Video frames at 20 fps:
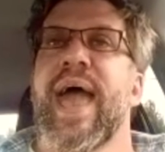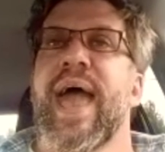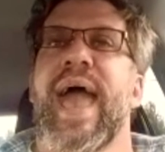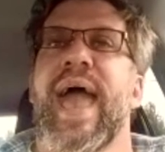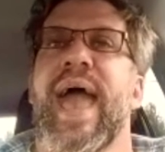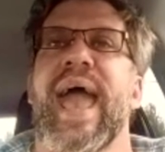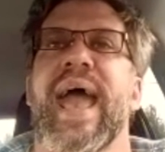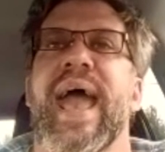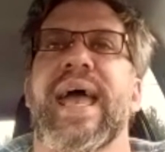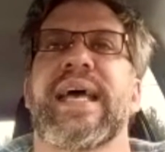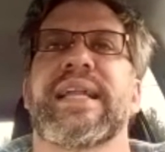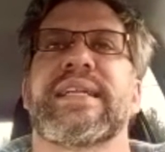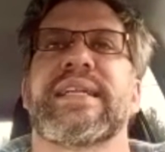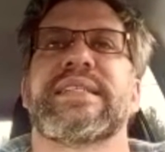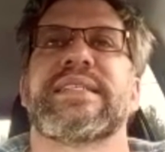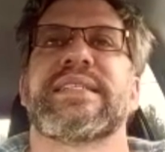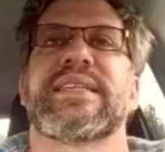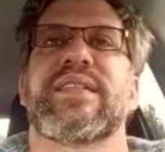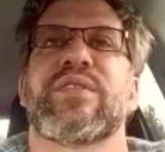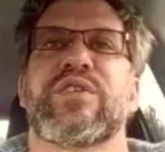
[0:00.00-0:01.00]

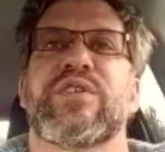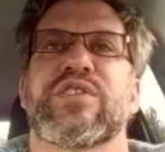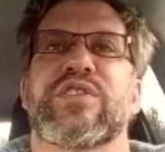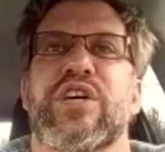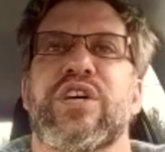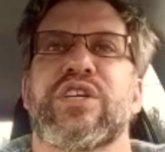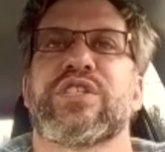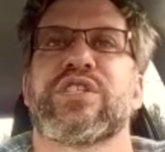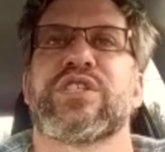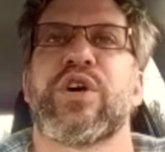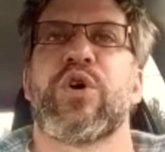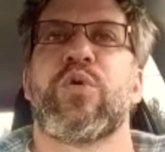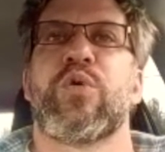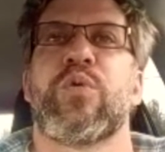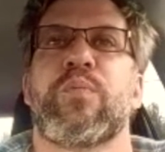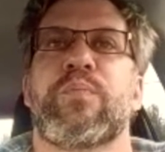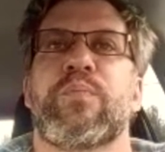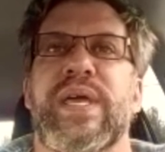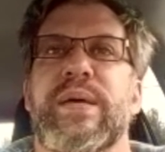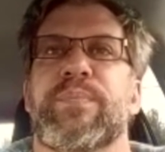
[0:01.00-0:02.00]
And there's
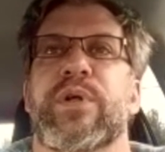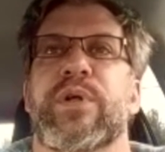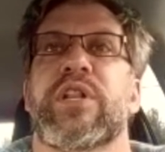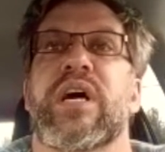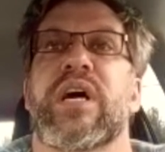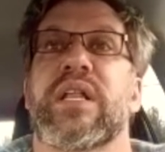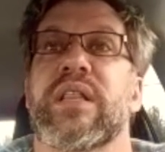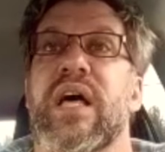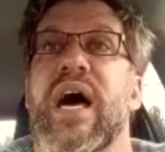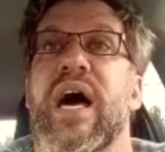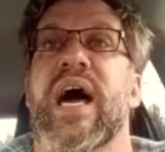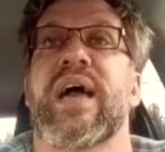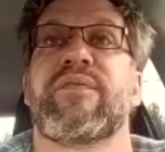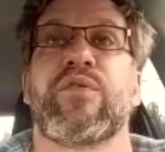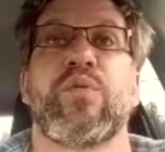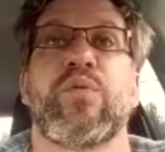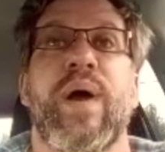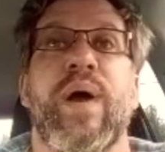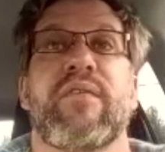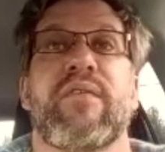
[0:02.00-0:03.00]
also people
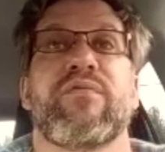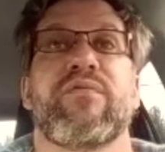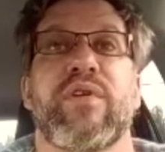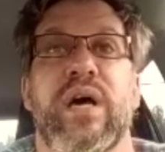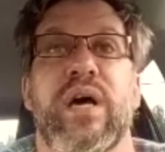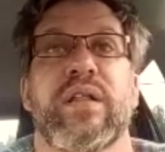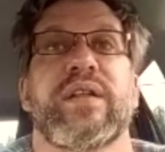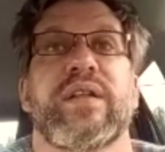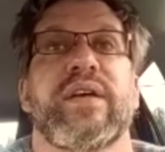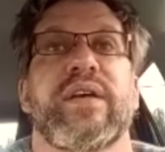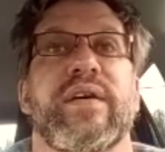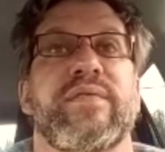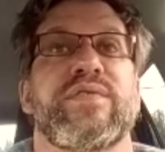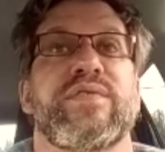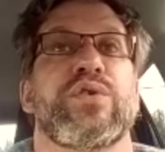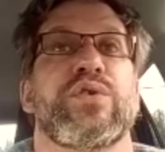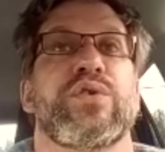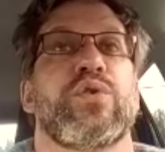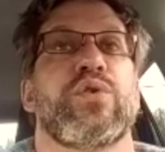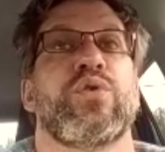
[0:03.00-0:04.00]
alive who have
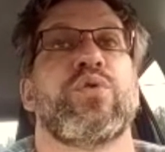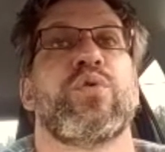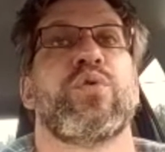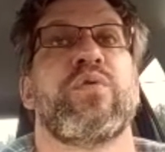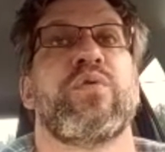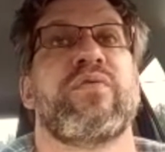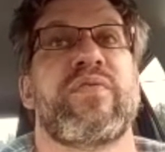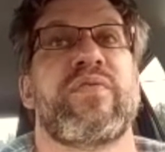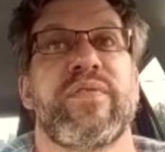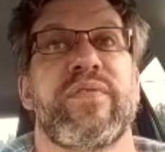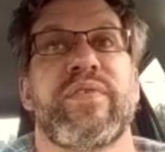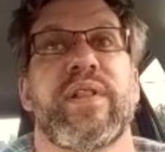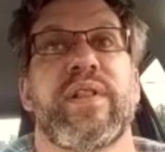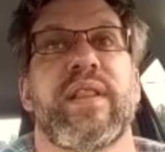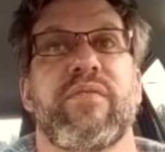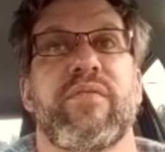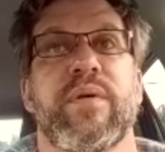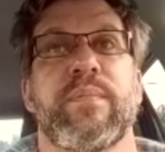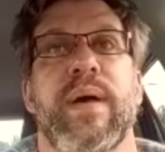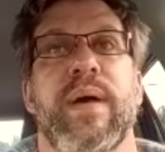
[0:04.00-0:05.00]
relatives who
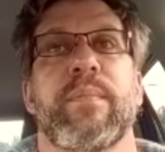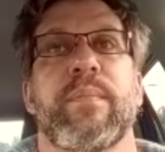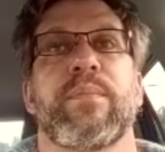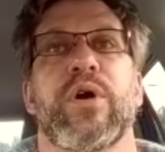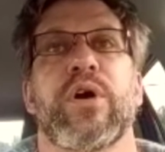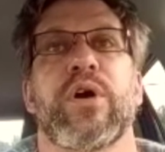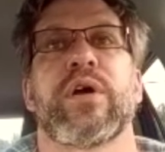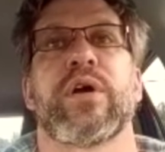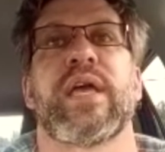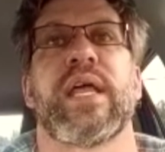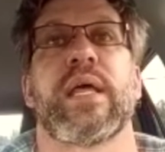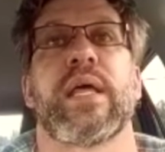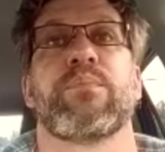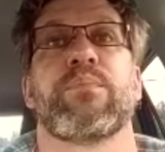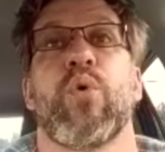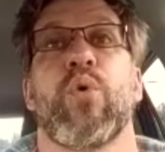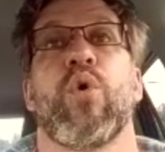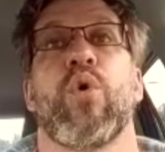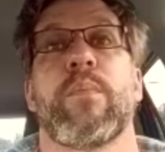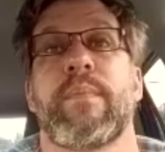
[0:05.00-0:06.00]
vividly remember getting
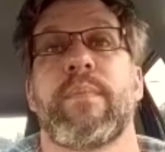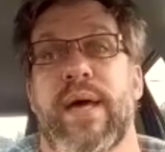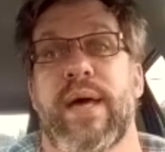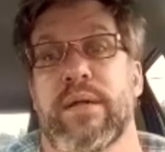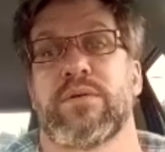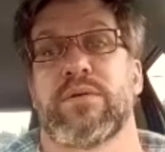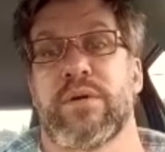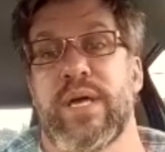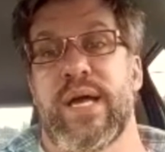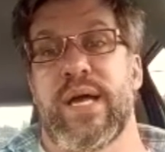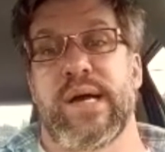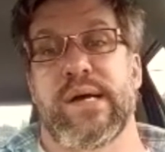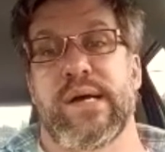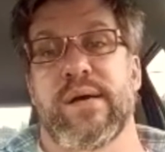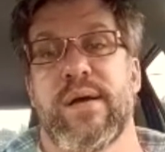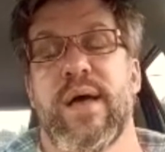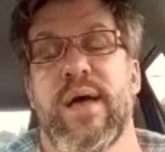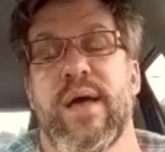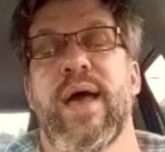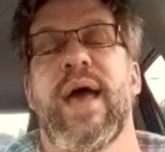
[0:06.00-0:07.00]
poor medical care.
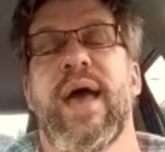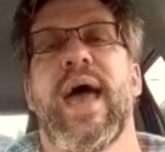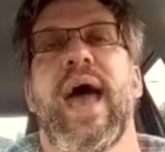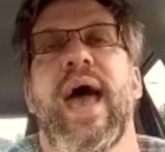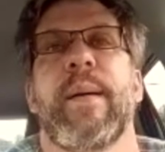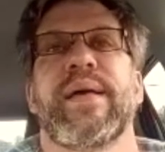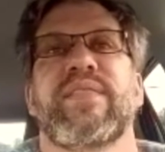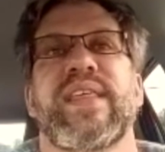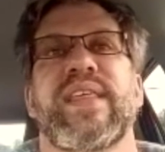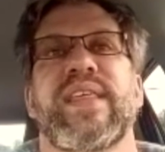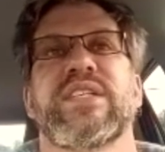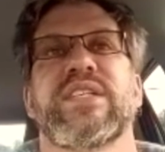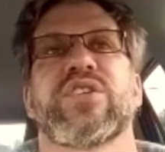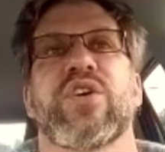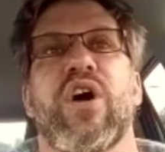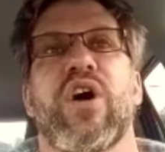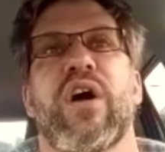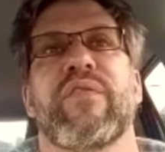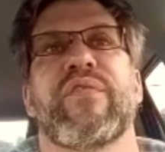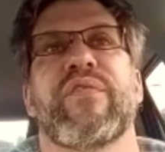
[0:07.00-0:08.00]
I mean, these
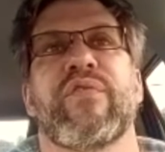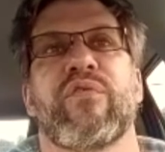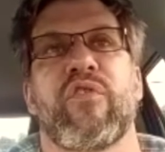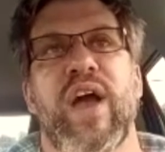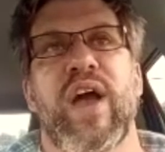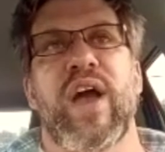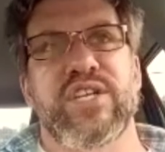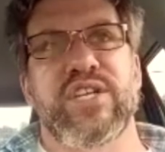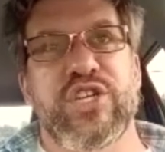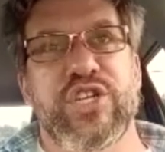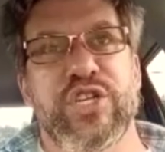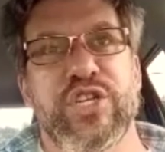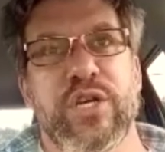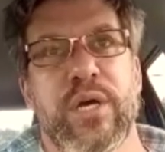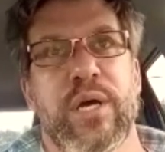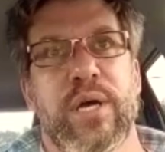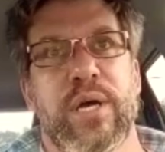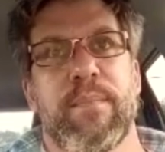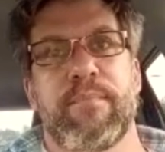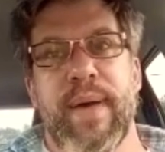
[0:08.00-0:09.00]
are fresh
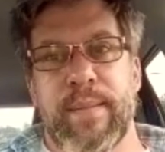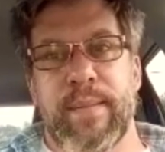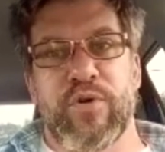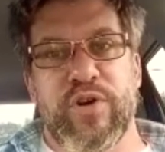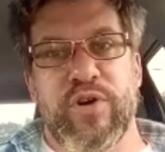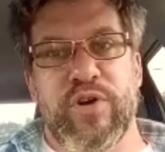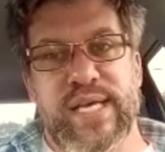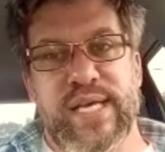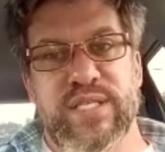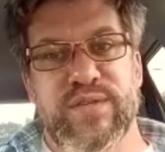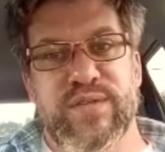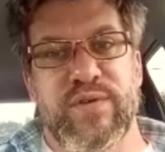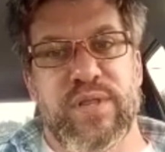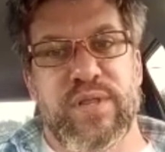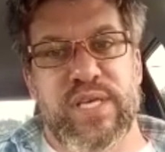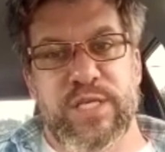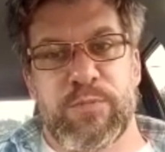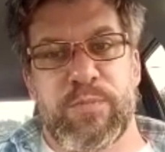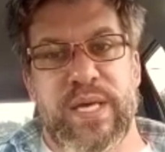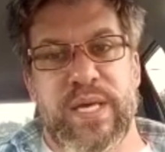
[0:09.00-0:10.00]
memories for
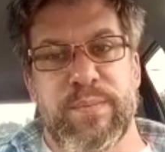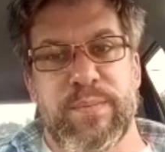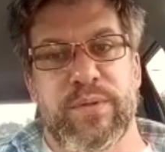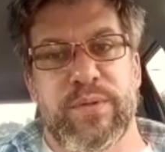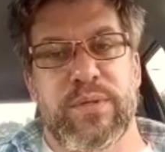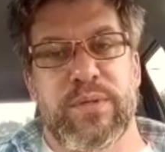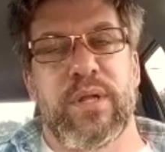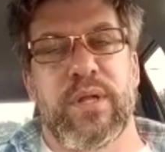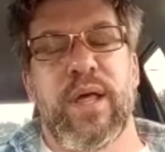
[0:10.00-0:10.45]
these people.